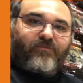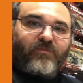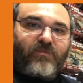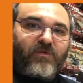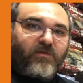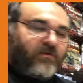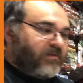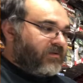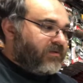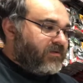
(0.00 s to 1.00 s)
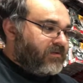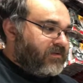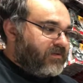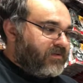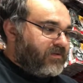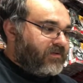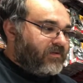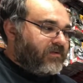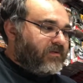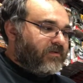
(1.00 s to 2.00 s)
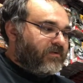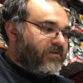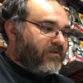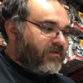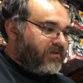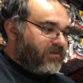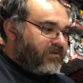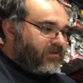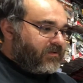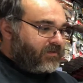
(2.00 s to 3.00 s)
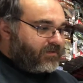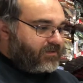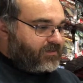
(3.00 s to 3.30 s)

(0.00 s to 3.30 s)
Nobody speaks.